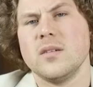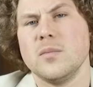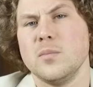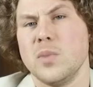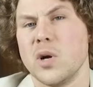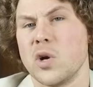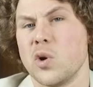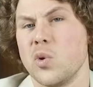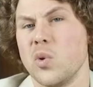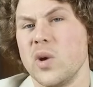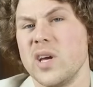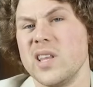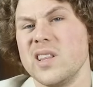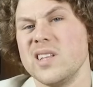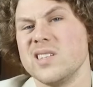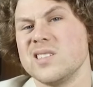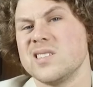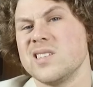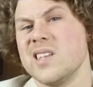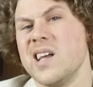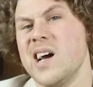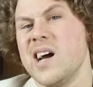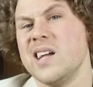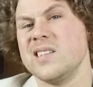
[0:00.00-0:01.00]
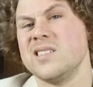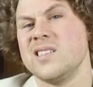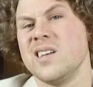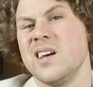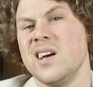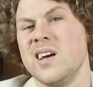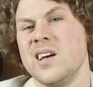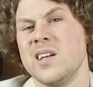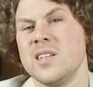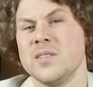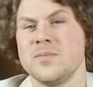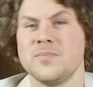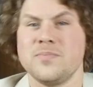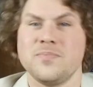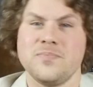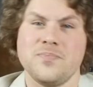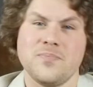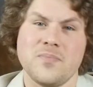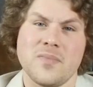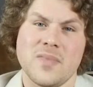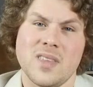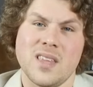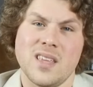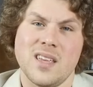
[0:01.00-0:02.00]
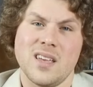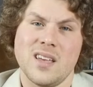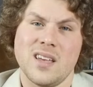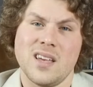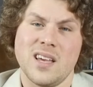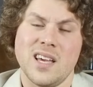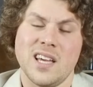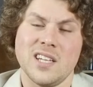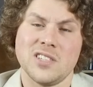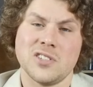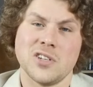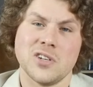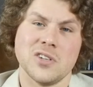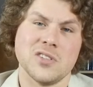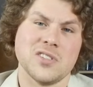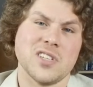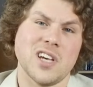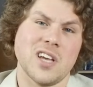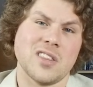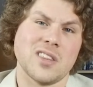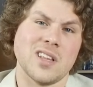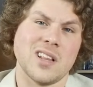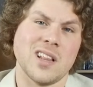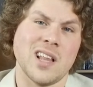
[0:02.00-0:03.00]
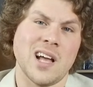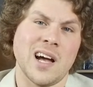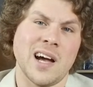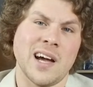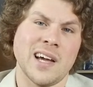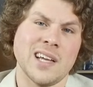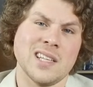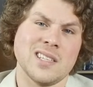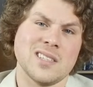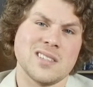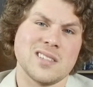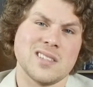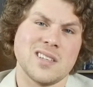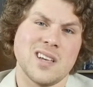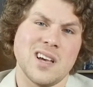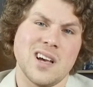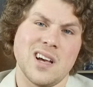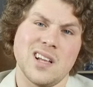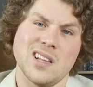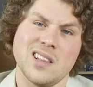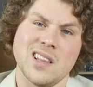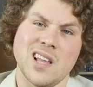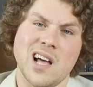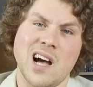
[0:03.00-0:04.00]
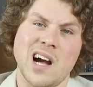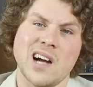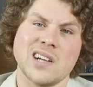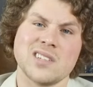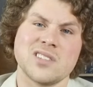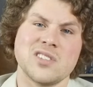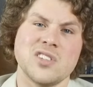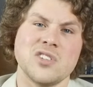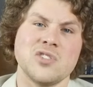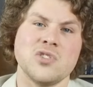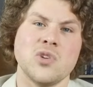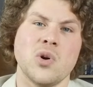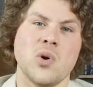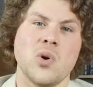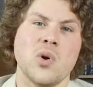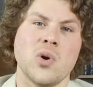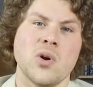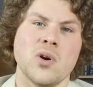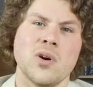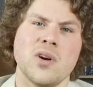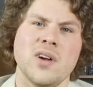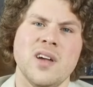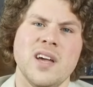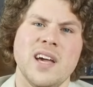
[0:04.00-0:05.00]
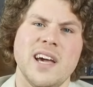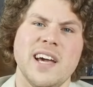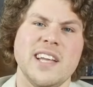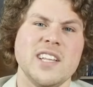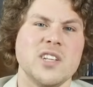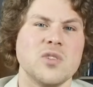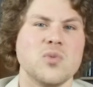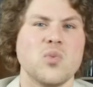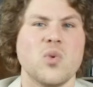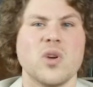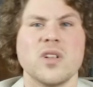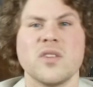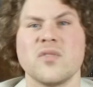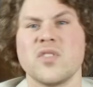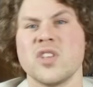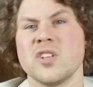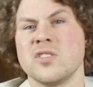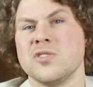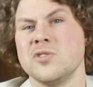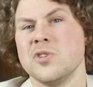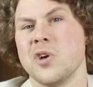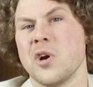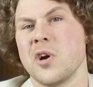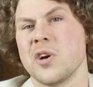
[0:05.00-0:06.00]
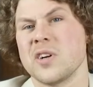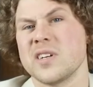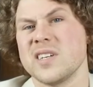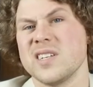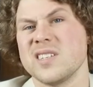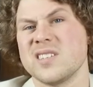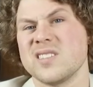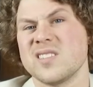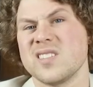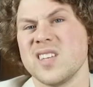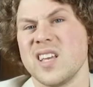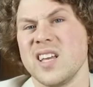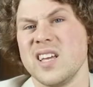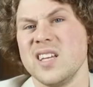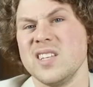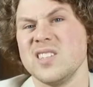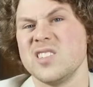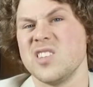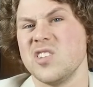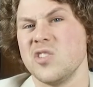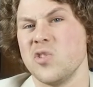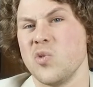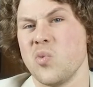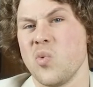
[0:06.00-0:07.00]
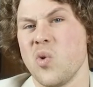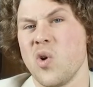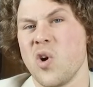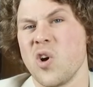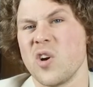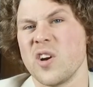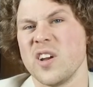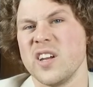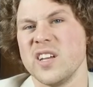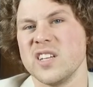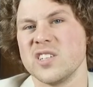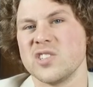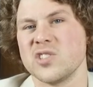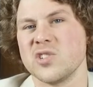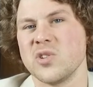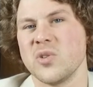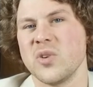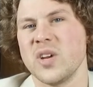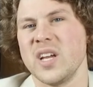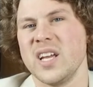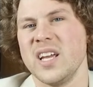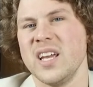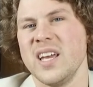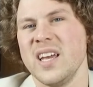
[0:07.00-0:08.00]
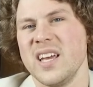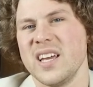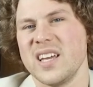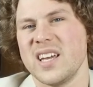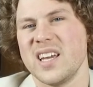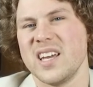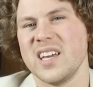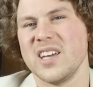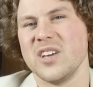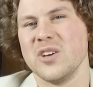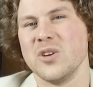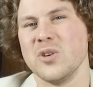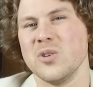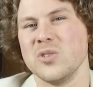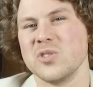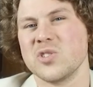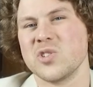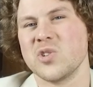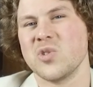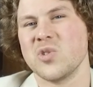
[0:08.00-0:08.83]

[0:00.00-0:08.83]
But Quinlan's not done. He turns out the lights, locks the door, and in one of the darkest scenes in noir history, kills